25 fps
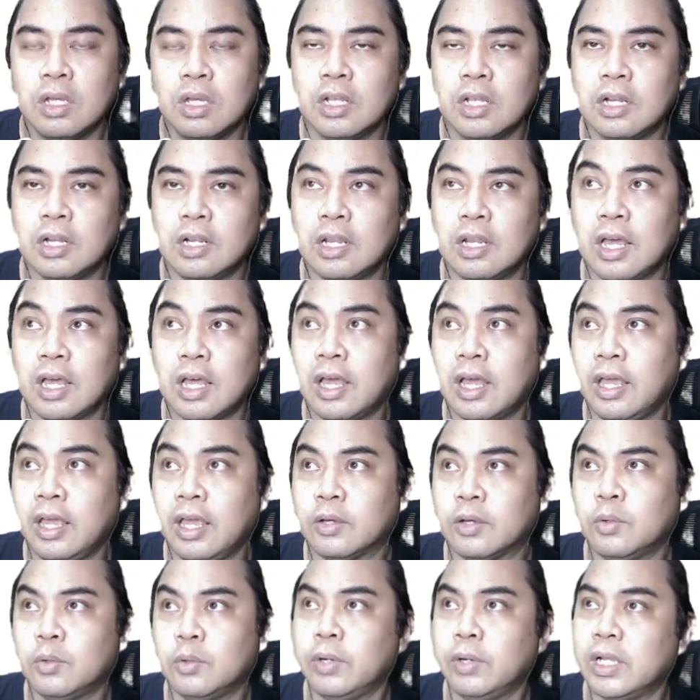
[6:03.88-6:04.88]
like
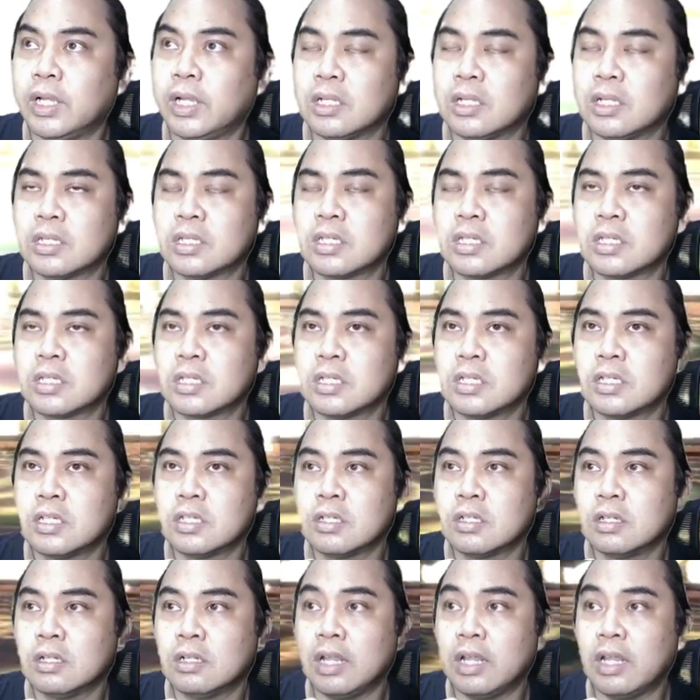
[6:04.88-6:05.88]
who else?
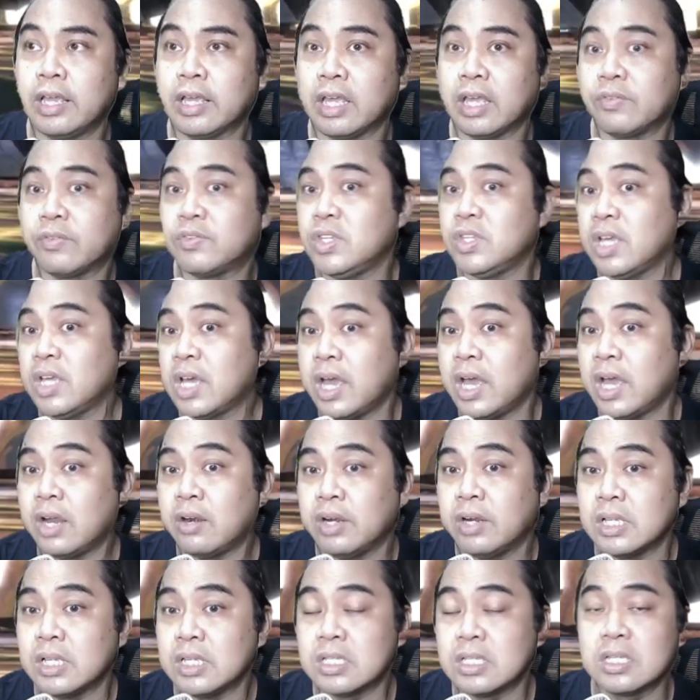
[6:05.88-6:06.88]
Like FC
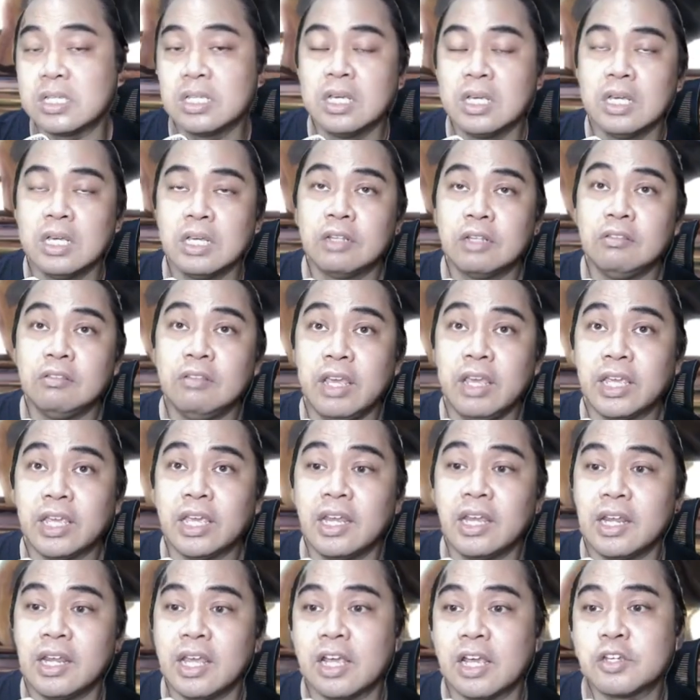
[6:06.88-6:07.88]
Iris. They
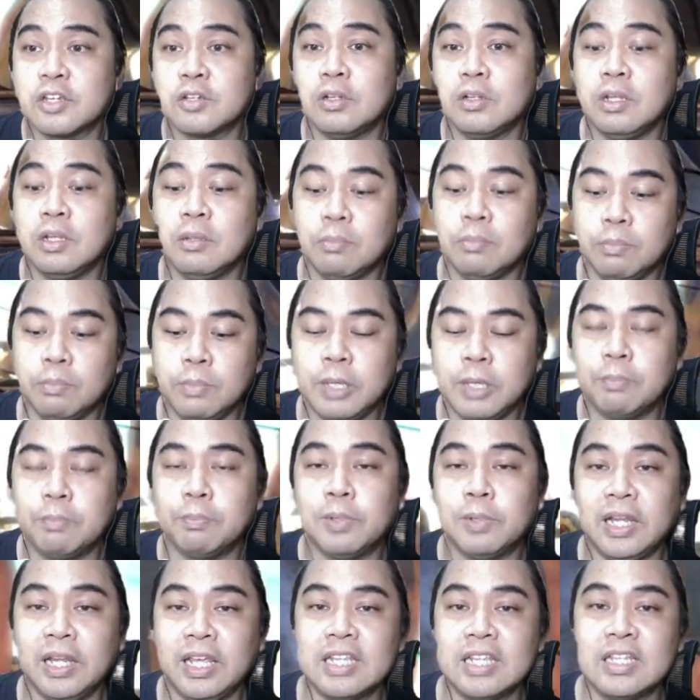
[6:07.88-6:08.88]
can actually be
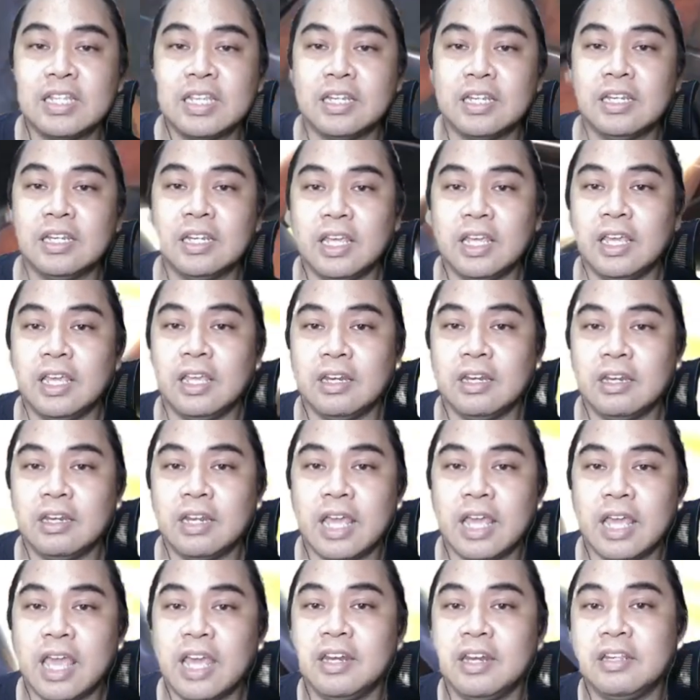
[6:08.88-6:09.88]
placed in
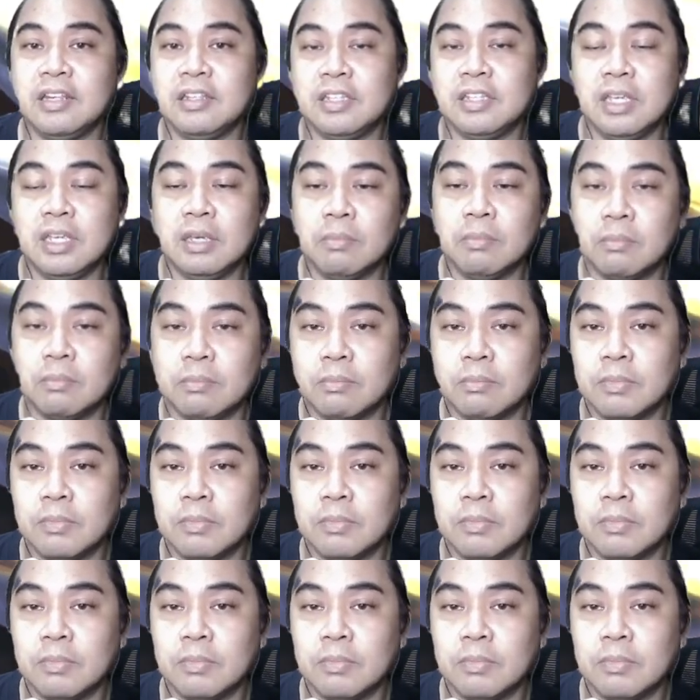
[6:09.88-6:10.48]
any team,